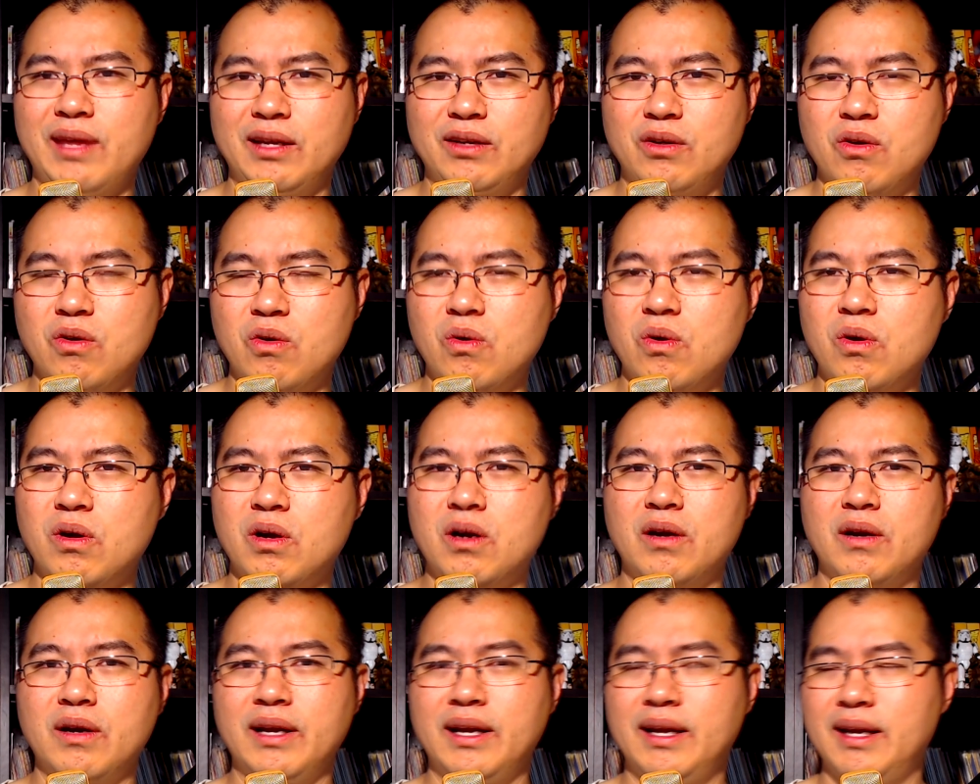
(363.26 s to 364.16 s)
with that
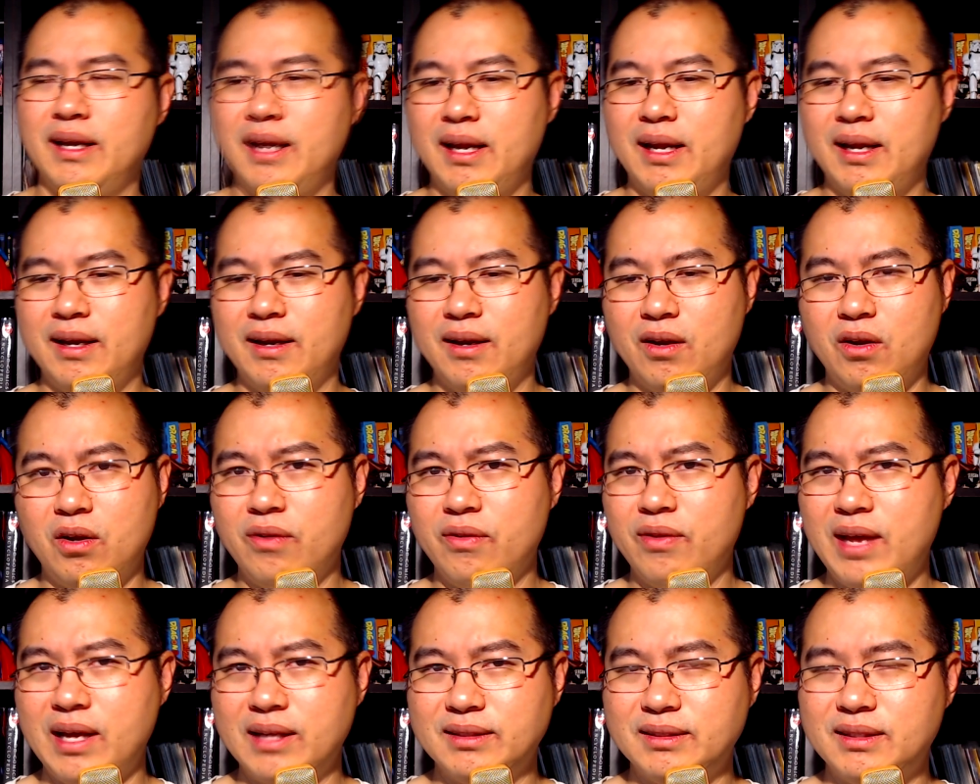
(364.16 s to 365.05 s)
gore and, and
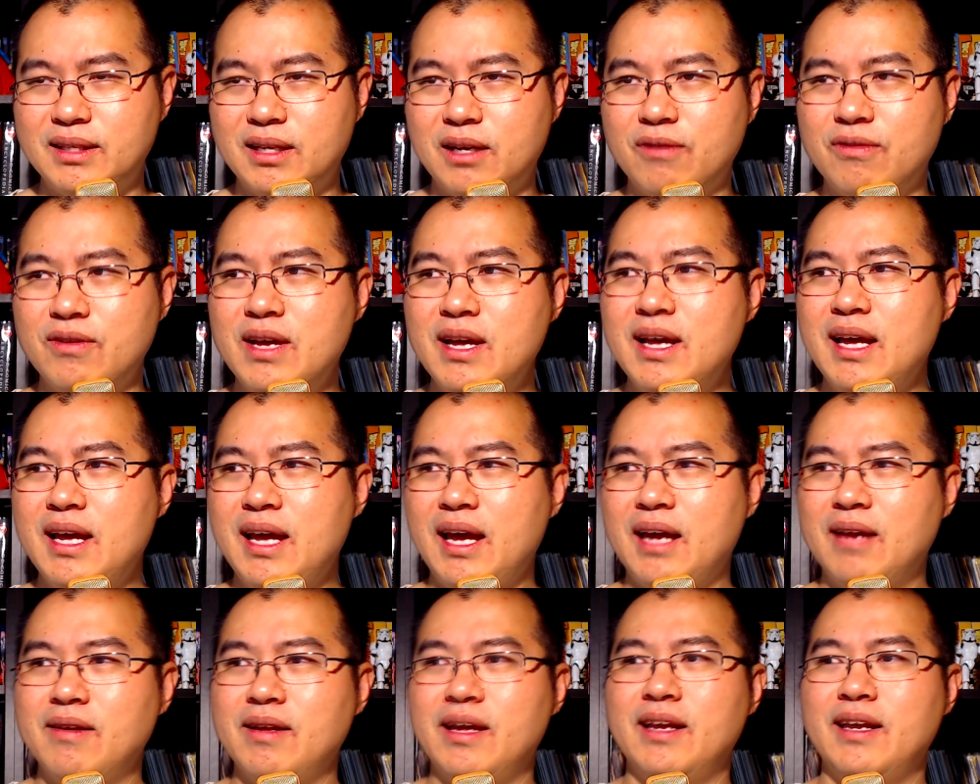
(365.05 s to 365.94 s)
all that stuff
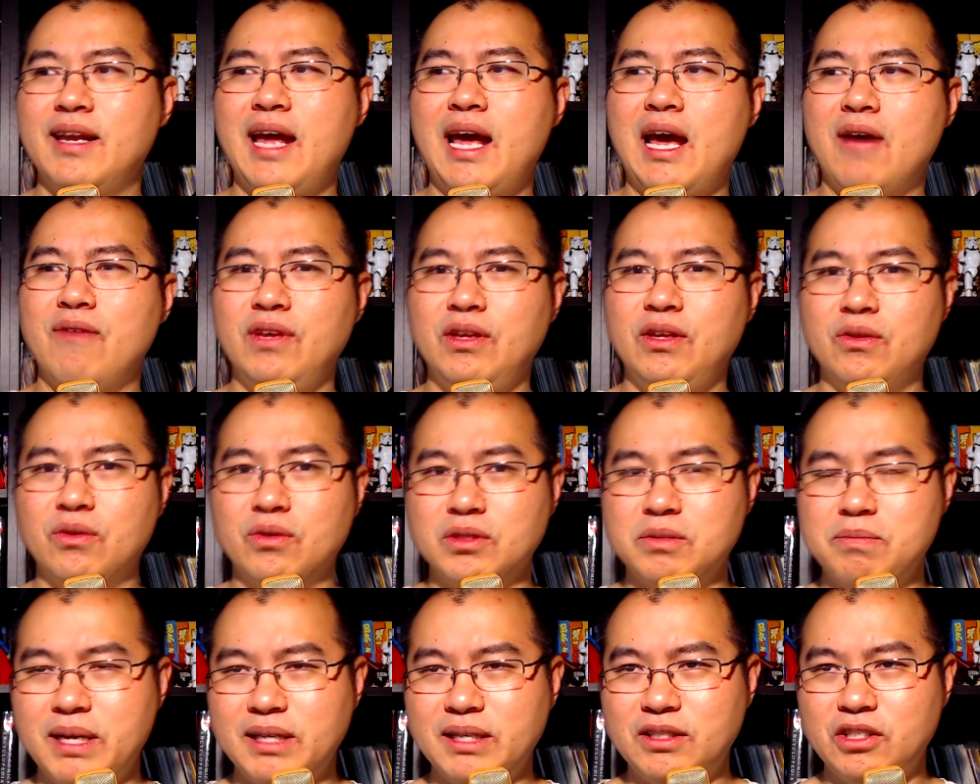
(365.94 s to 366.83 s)
and, and having
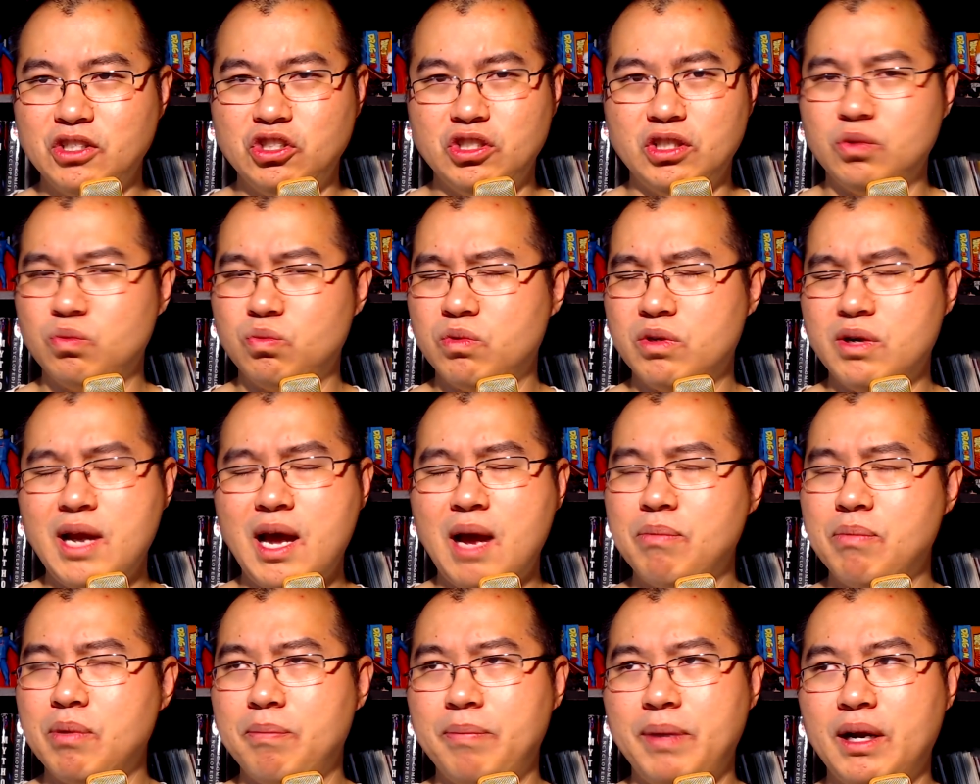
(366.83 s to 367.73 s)
those messages. We're
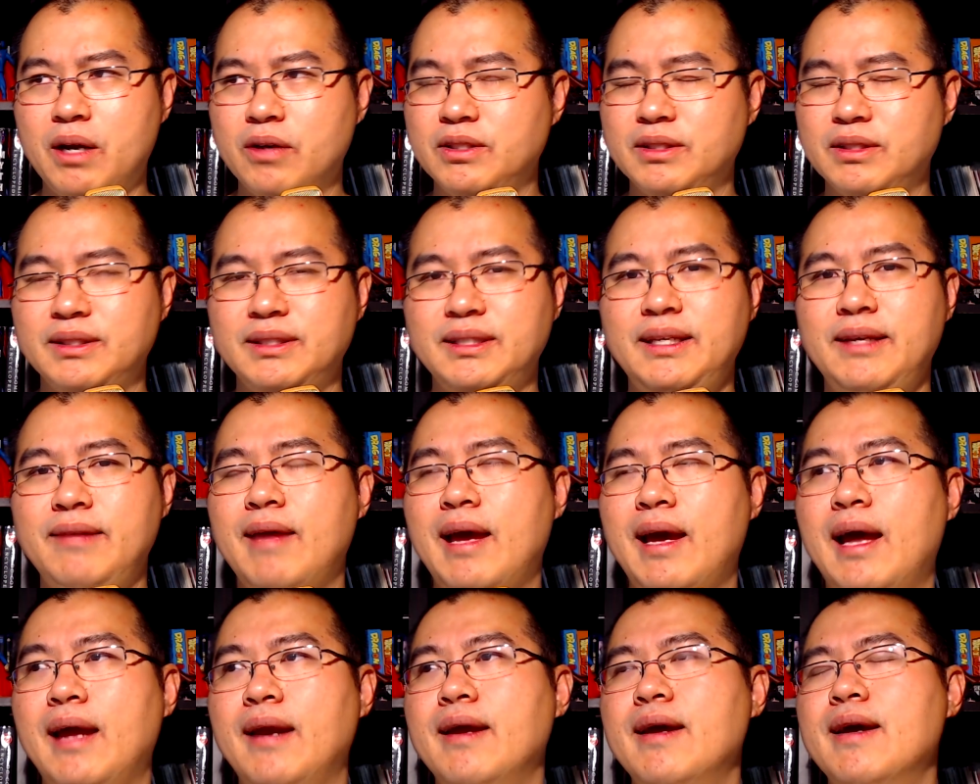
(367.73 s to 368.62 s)
not prepared to
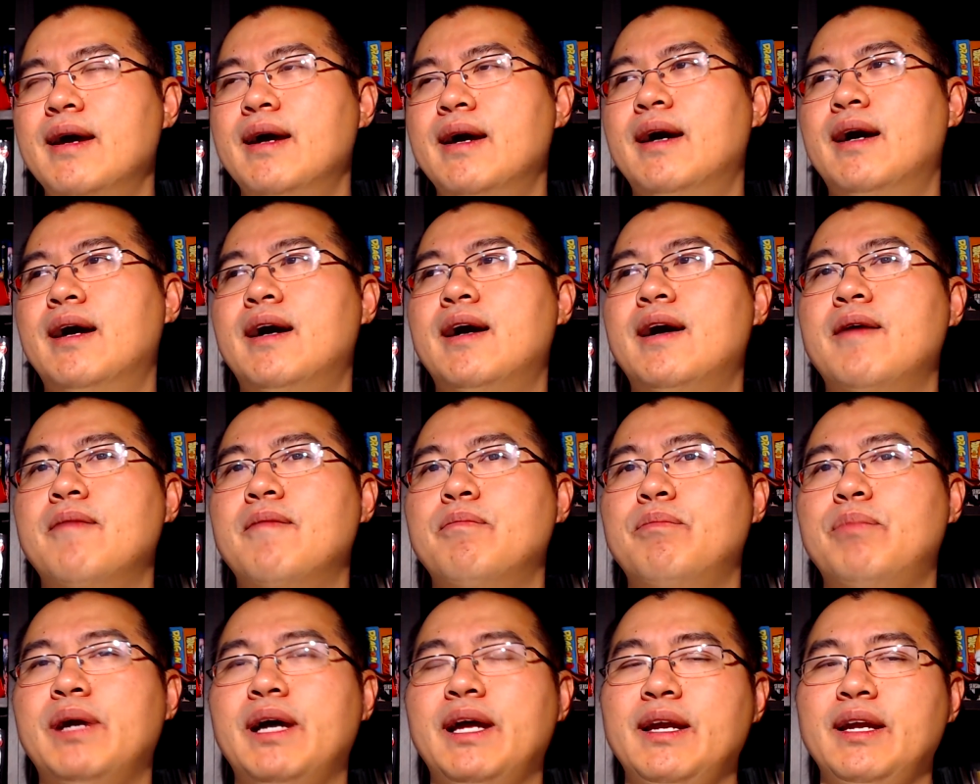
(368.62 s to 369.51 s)
see that.
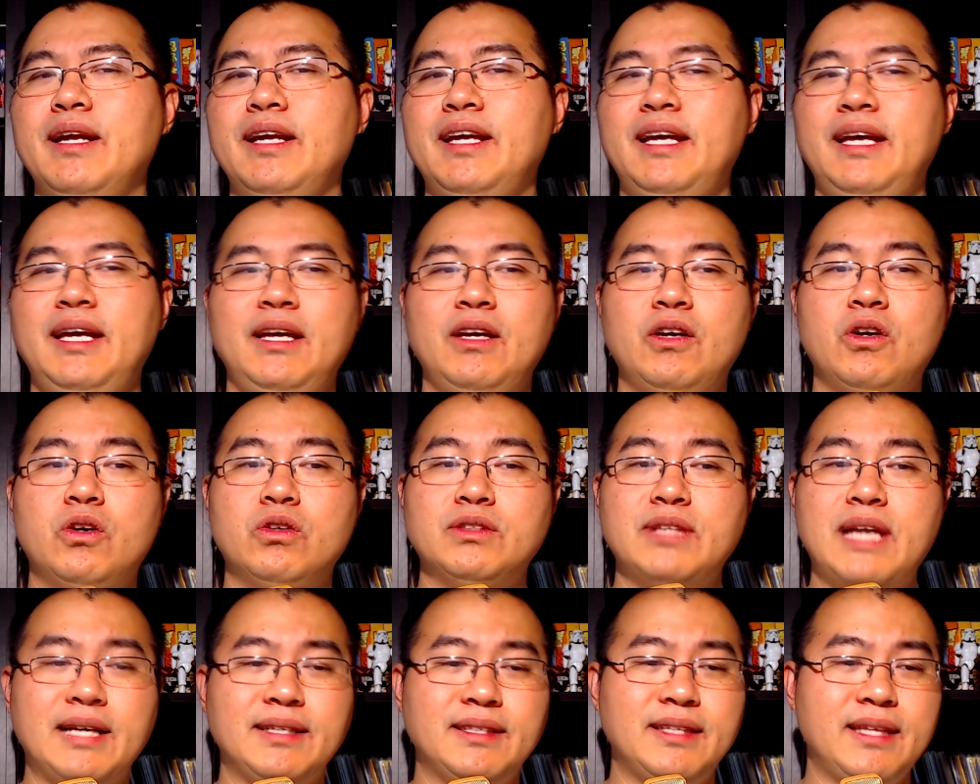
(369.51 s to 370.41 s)
Um, but he,
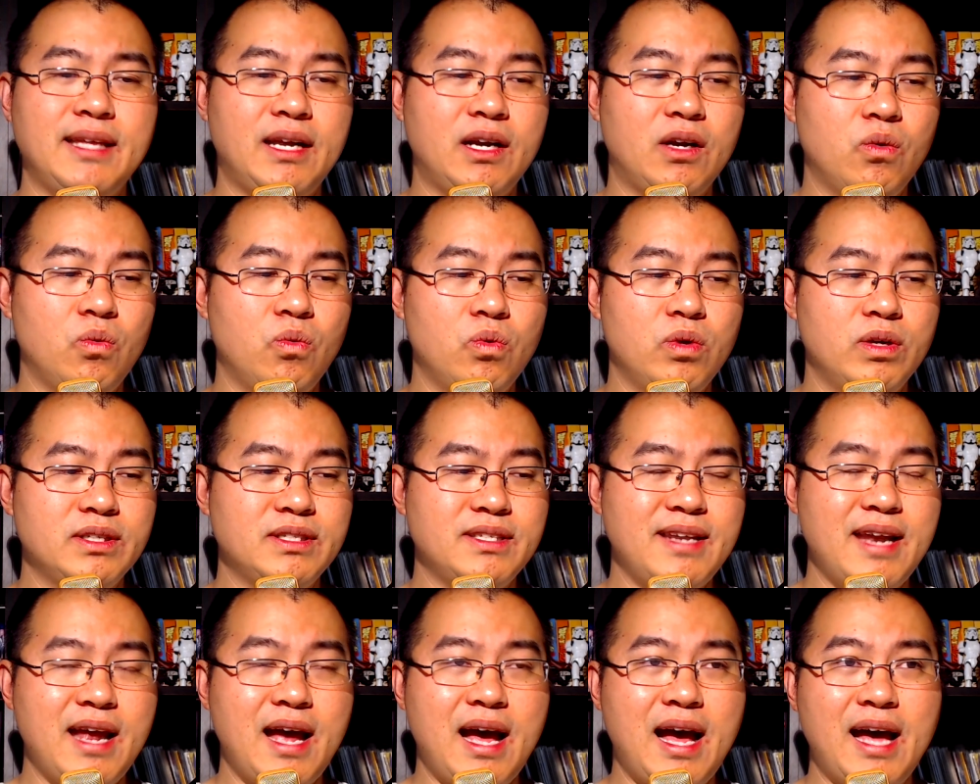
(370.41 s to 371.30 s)
Zack Snyder
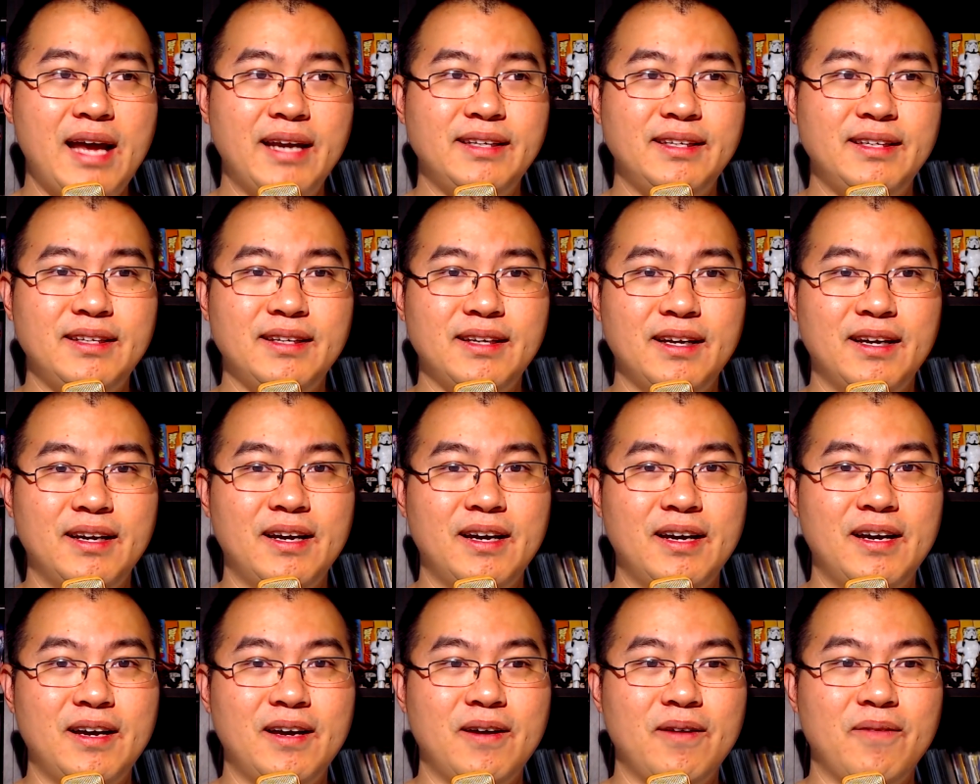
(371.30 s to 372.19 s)
was not...
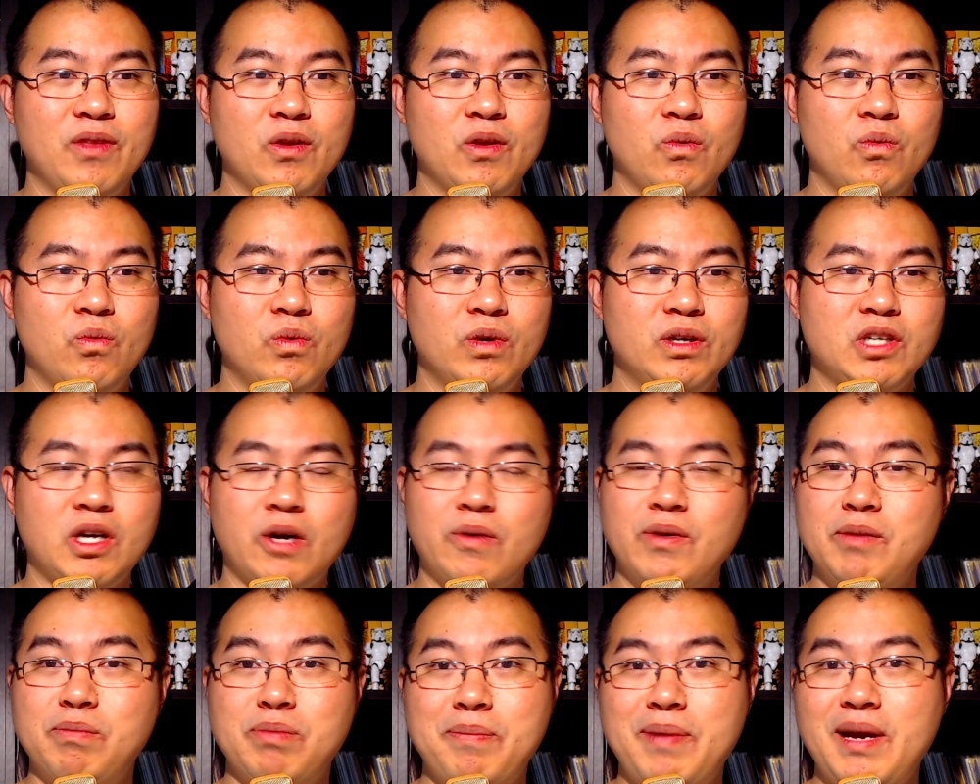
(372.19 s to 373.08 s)
Uh, uh,
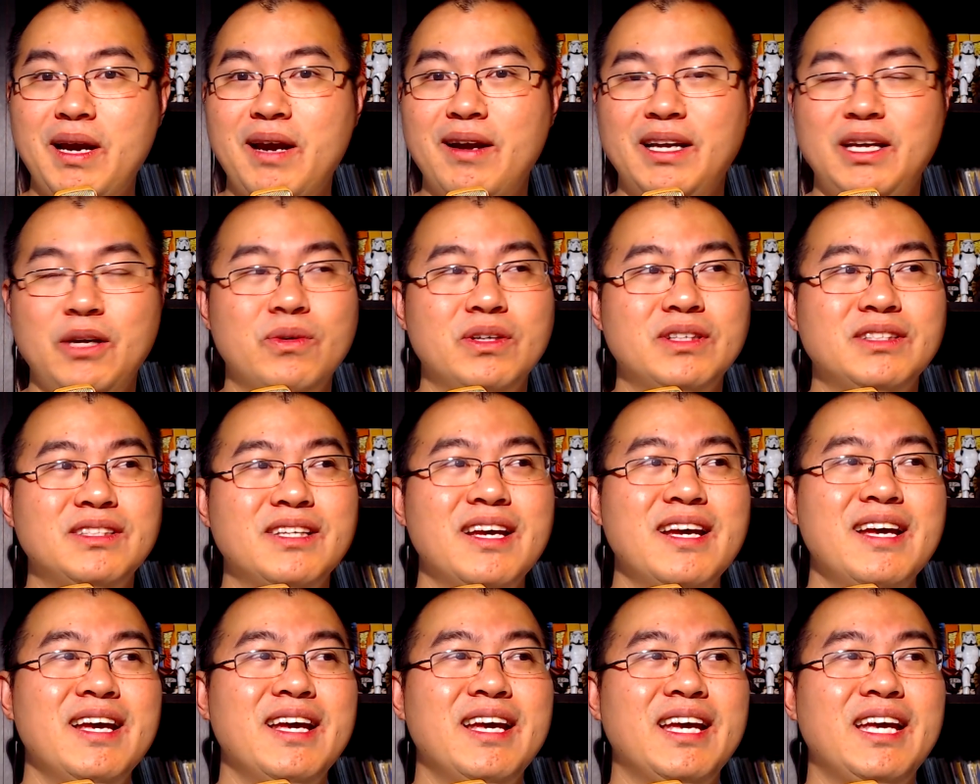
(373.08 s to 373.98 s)
was already prepared. He
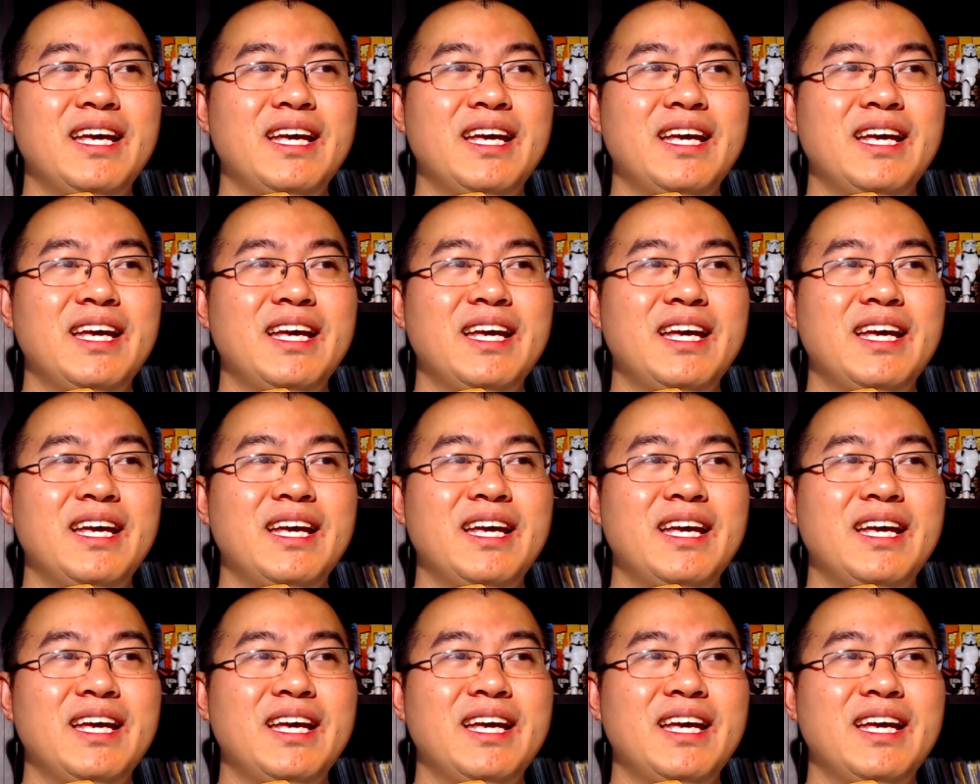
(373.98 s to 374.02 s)
was